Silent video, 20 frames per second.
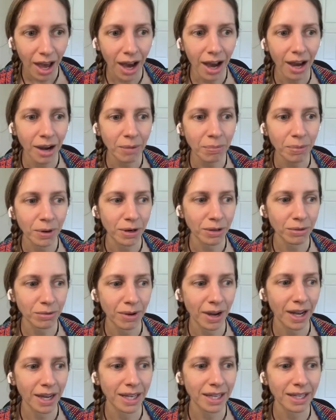Our
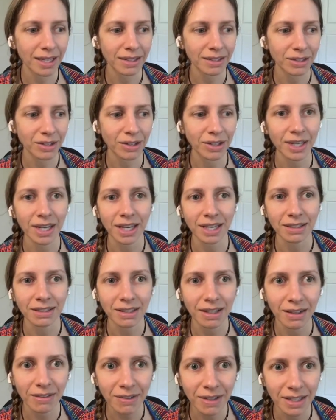birthright is
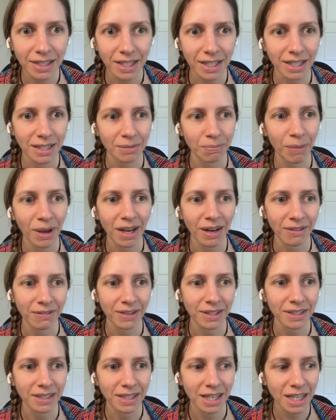creativity, is
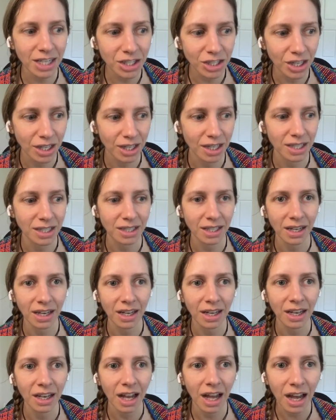manifestation, is
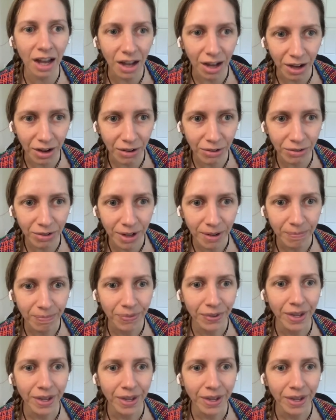love.